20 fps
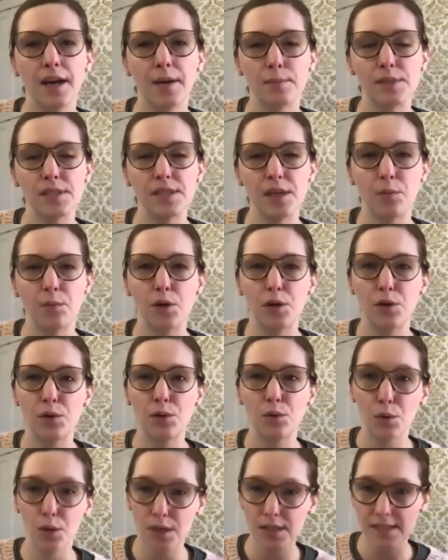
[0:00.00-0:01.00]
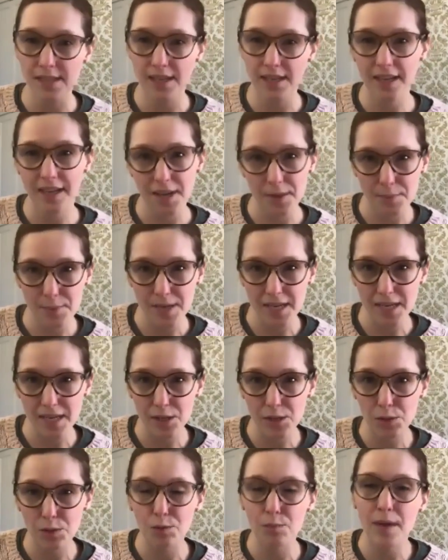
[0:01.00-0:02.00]
someone who works at a
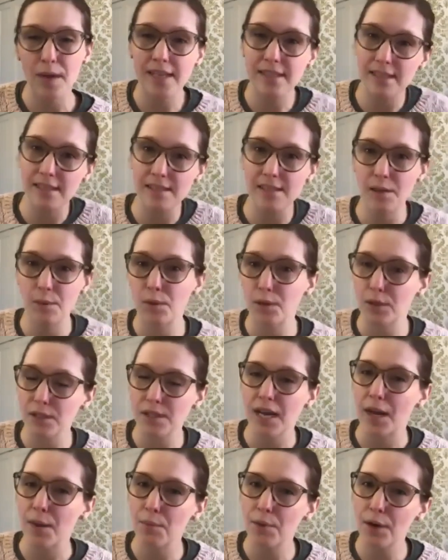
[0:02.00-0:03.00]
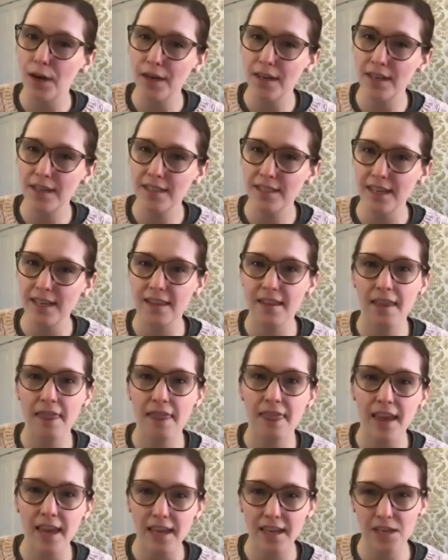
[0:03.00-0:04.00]
company who makes a similar type product, and then
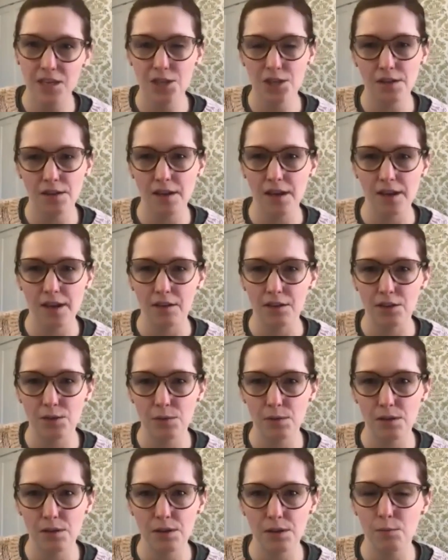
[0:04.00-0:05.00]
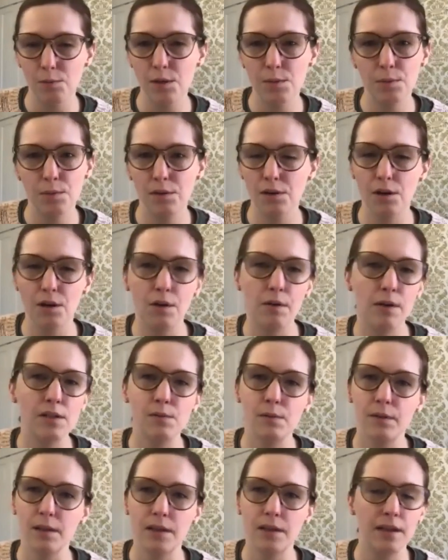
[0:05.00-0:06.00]
they can share that knowledge with you. People are always
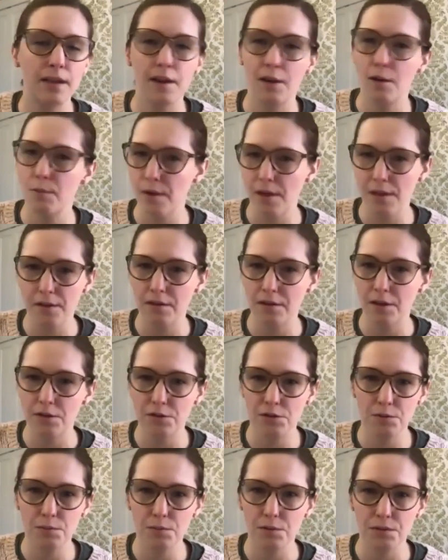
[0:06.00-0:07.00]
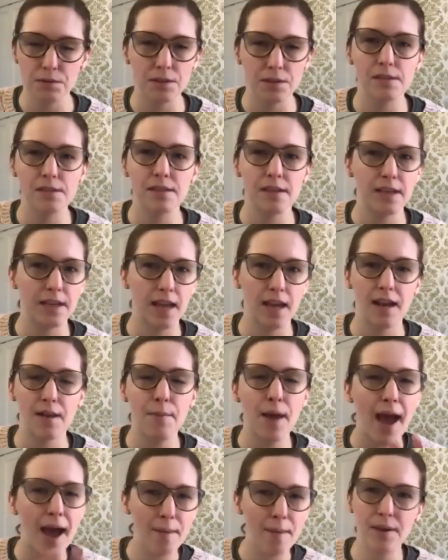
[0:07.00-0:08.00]
willing to help other entrepreneurs. Again, I'm
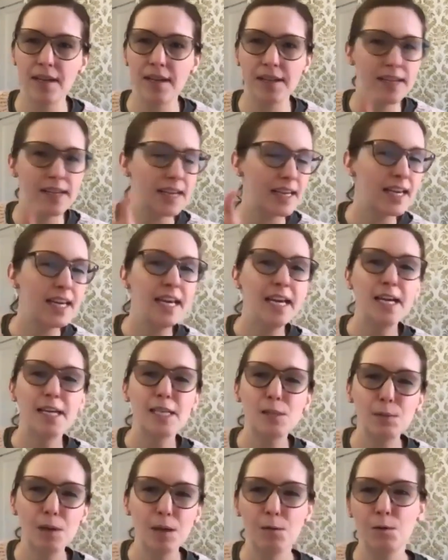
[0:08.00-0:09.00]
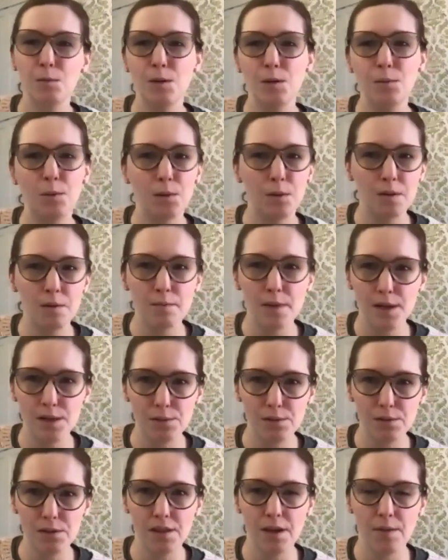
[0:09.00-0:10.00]
happy to like speak with people and
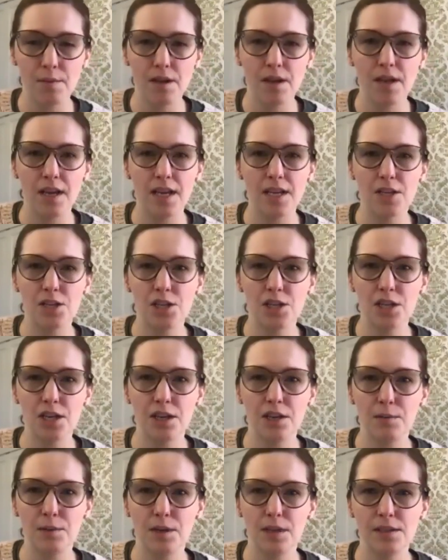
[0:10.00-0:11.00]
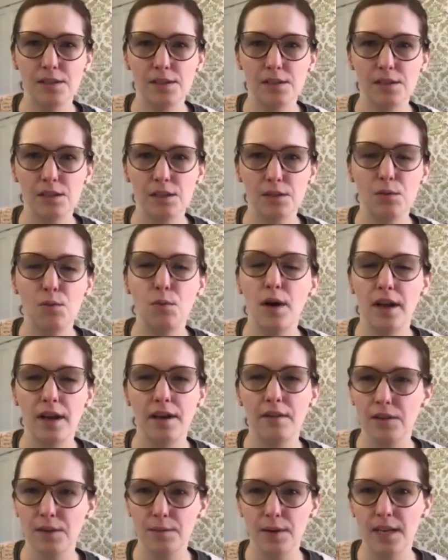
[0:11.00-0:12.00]
mentor them and share, because you want
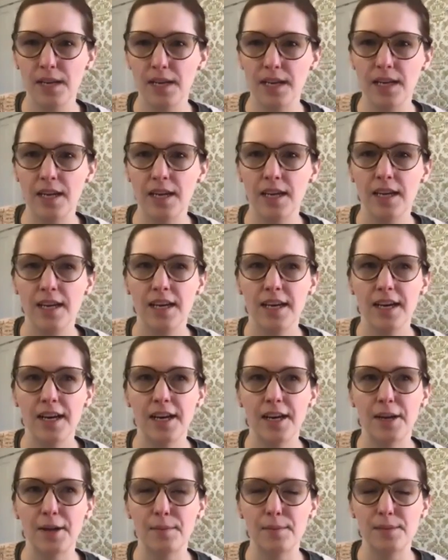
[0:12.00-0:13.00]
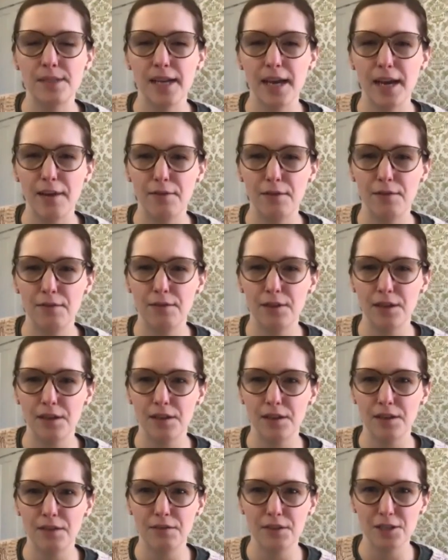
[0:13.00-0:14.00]
everybody to have a
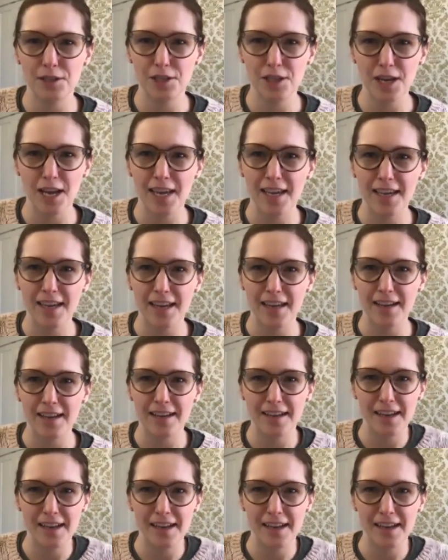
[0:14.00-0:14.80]
fair shake at